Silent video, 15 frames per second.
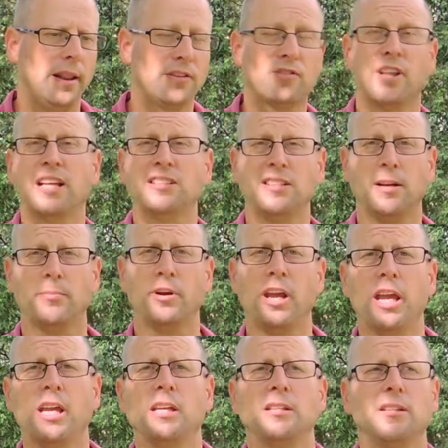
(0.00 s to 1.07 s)
So that's number
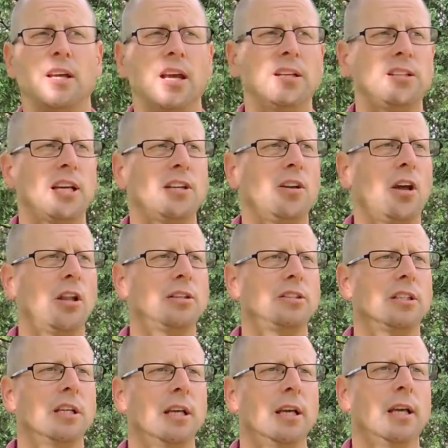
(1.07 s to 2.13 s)
8,
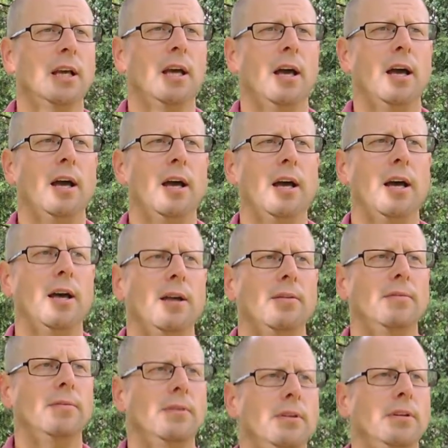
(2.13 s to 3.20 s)
technology.
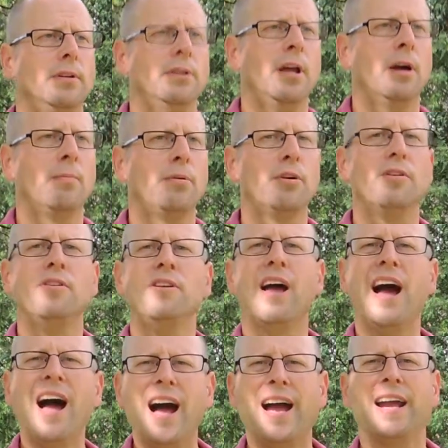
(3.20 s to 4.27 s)
Number
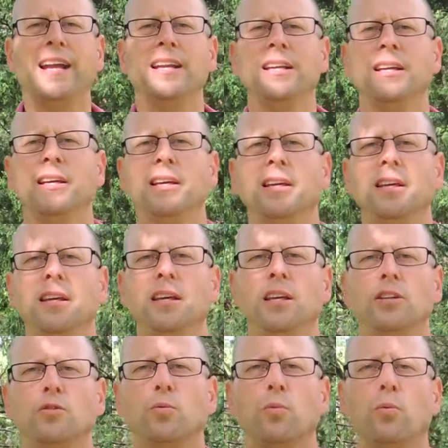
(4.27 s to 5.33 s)
9
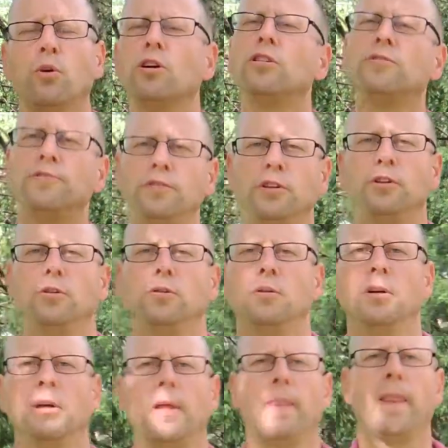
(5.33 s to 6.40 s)
is worldview.
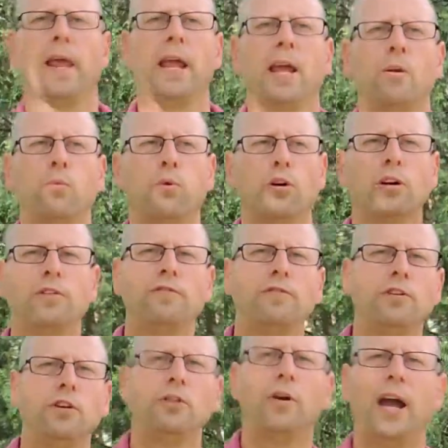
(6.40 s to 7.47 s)
And
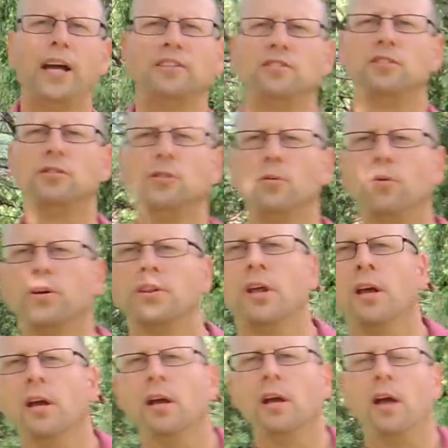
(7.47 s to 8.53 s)
worldview has to do with
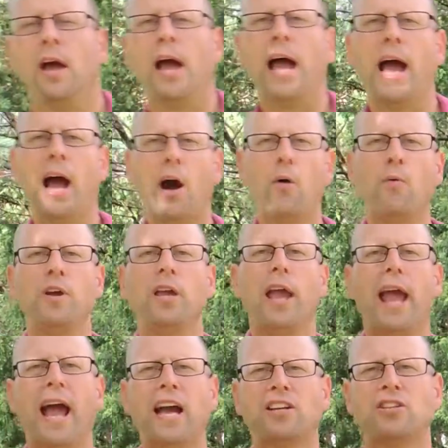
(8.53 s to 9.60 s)
how
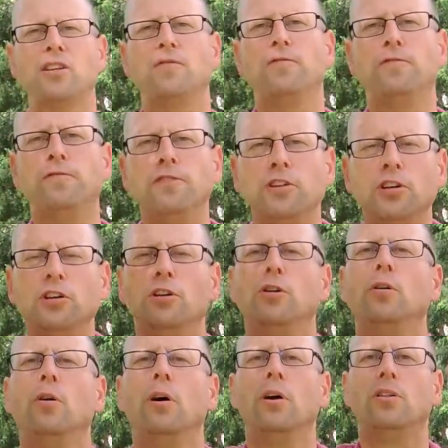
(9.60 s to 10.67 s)
we actually
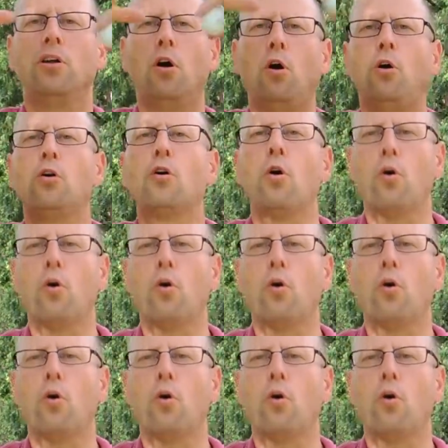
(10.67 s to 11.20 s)
view the whole